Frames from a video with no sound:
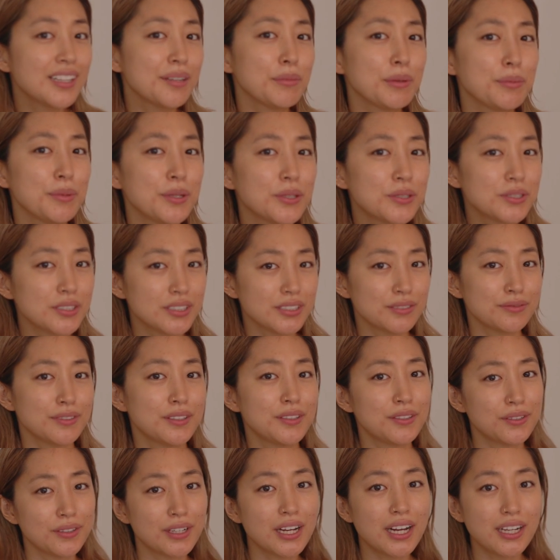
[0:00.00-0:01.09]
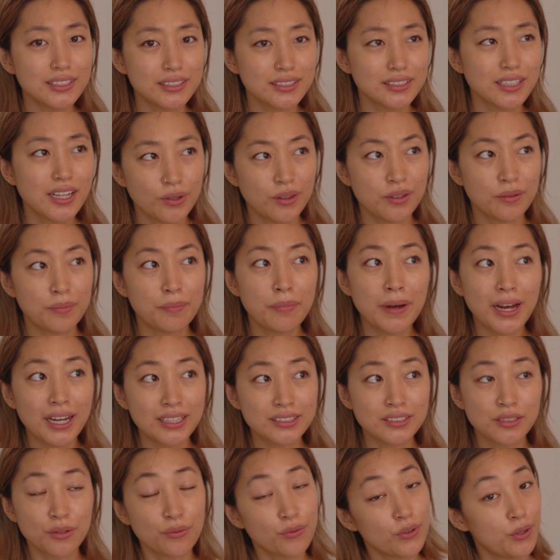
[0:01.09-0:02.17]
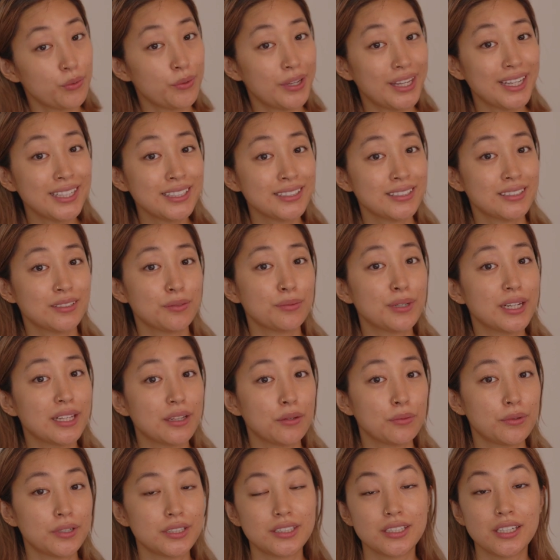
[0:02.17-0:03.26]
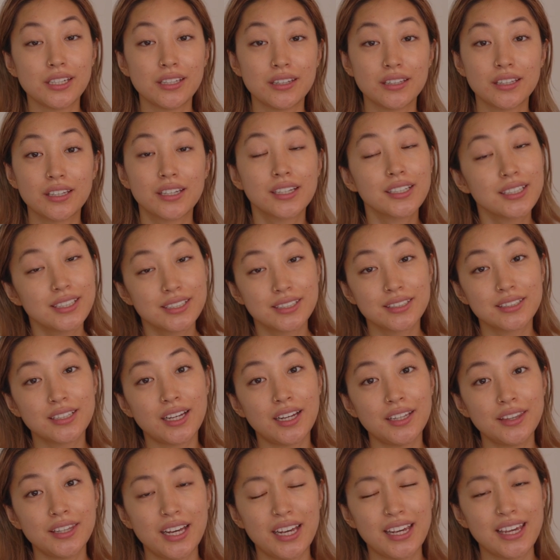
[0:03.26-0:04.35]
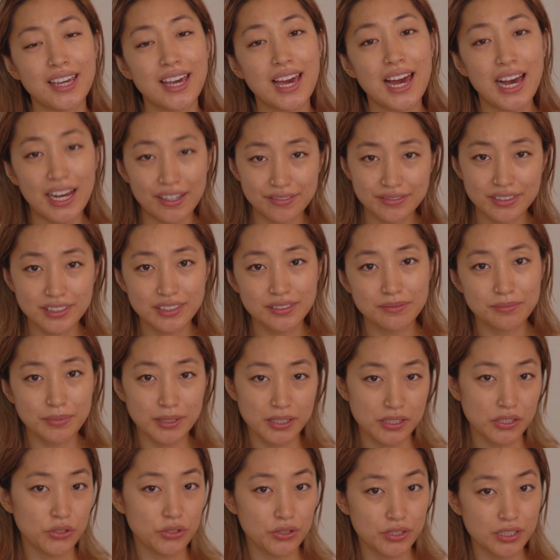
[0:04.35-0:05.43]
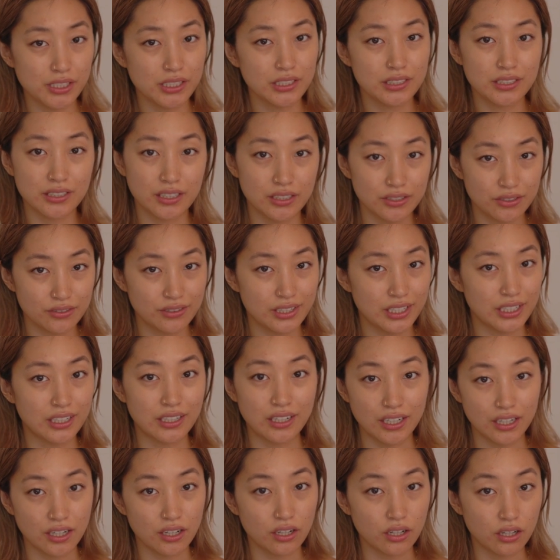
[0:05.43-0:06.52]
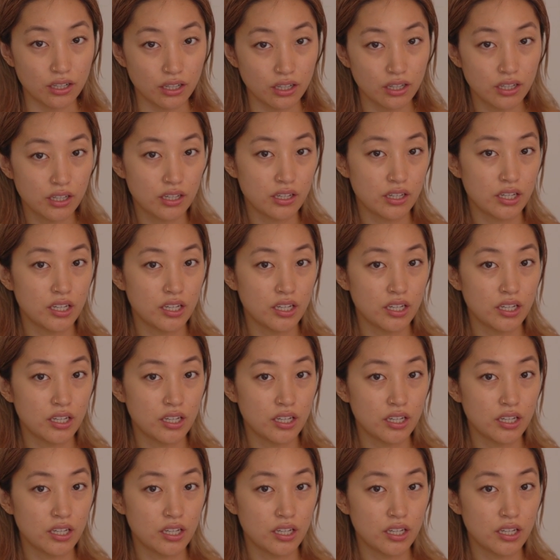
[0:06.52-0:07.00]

let me be honest with you guys. For the past three weeks while I was in Kyrgyzstan, I haven't been using sunscreen at all.